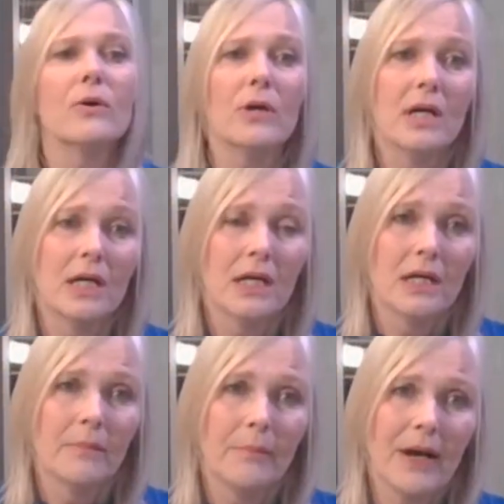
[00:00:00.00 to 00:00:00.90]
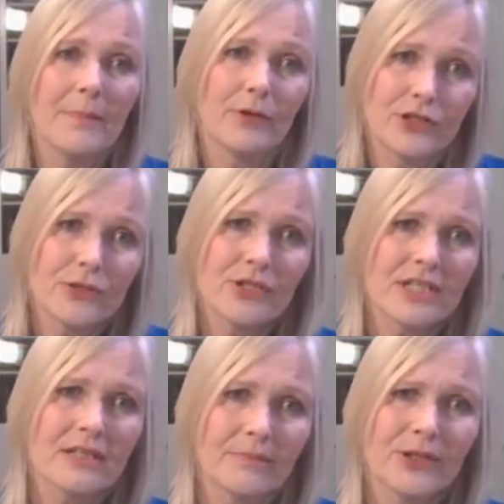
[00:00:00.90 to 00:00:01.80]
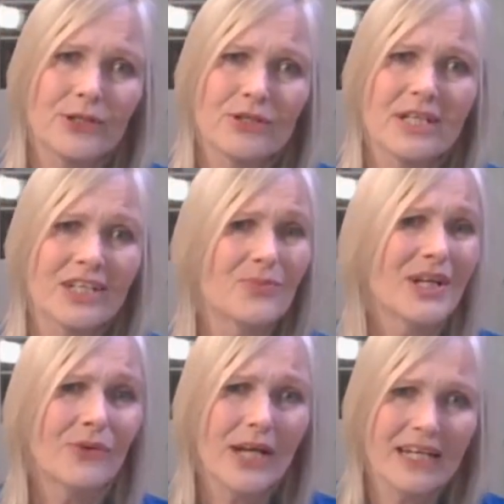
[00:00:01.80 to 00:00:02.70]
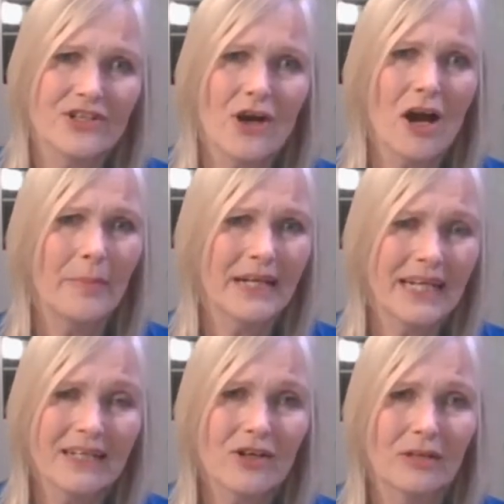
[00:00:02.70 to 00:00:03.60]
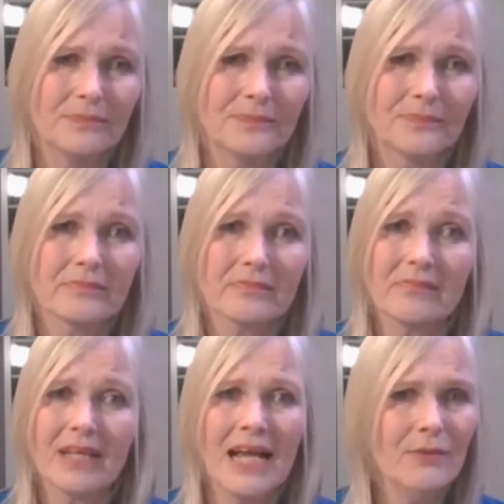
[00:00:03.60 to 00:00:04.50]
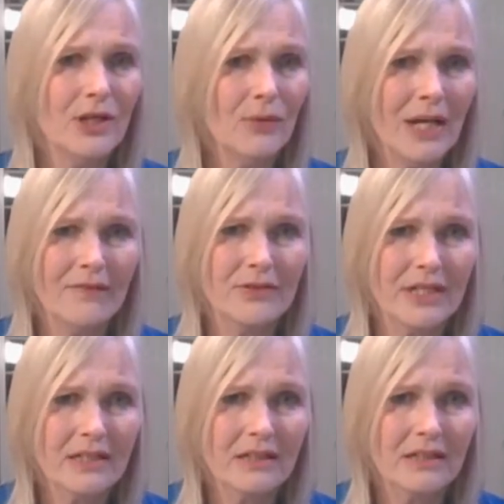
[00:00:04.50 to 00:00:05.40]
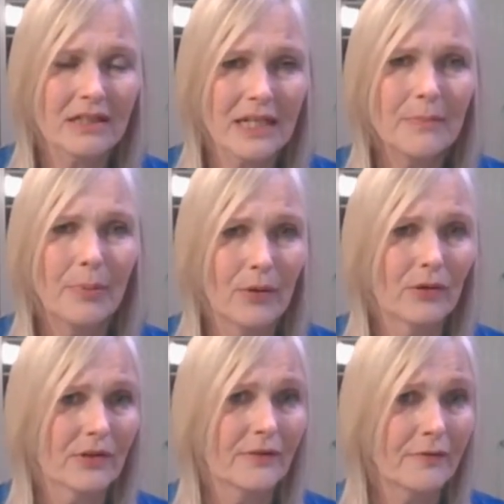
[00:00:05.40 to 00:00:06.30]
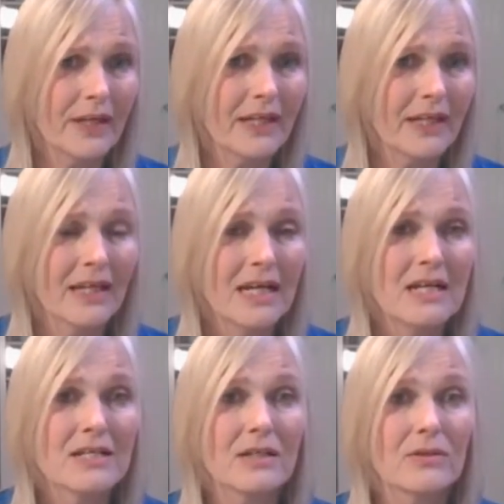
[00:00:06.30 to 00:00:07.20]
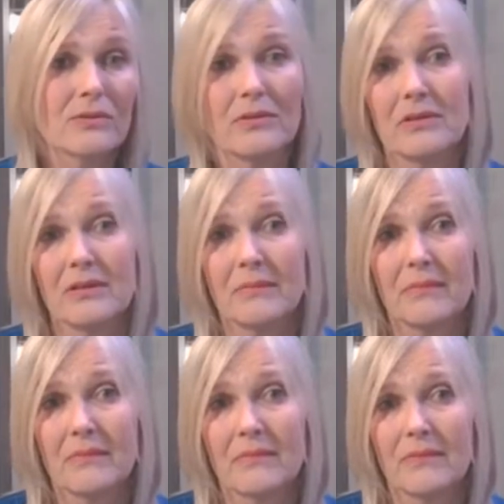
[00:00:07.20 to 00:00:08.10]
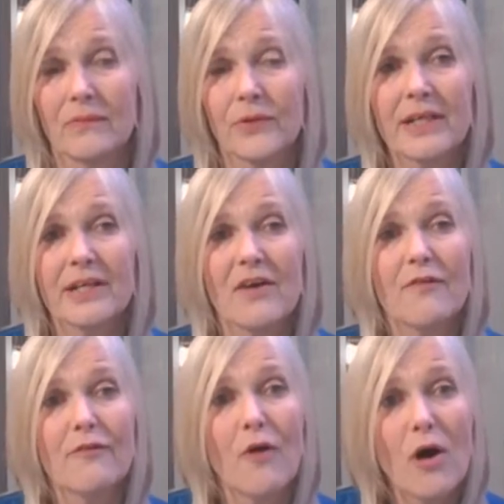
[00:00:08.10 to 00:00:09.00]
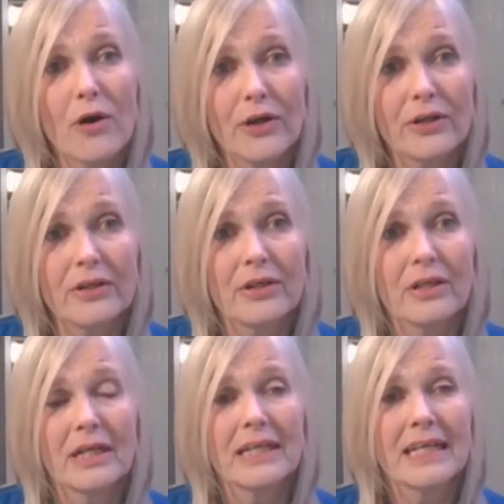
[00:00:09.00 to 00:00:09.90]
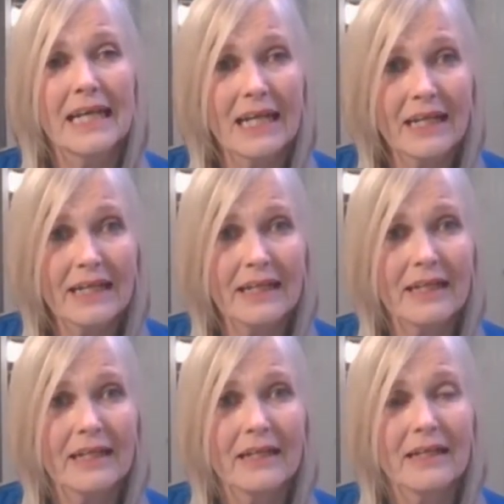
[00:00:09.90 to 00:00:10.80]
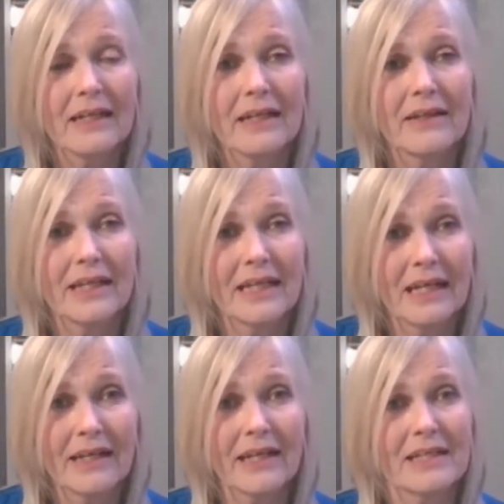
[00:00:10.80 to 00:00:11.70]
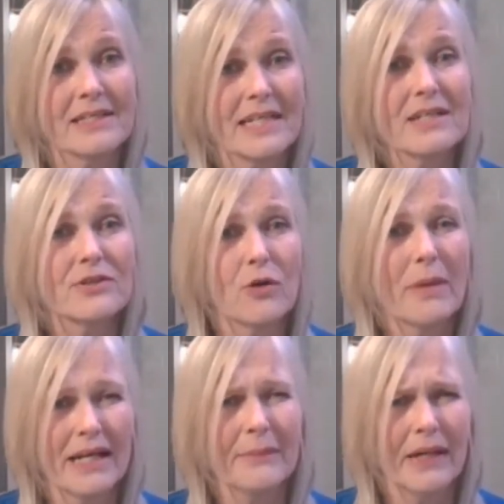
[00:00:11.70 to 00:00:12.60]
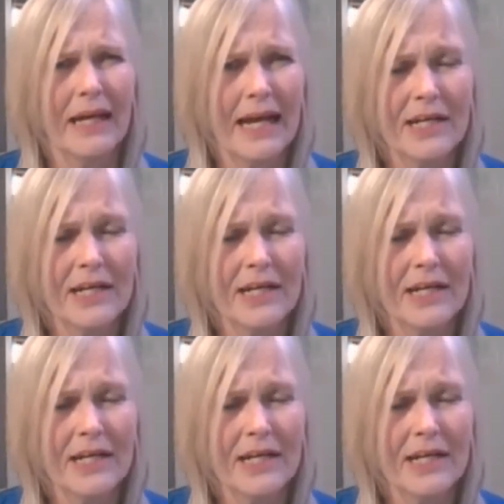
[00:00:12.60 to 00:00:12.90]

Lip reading: So by producing it, we create job and income, and we don't have to import the feed. So we can avoid killing and seeing so many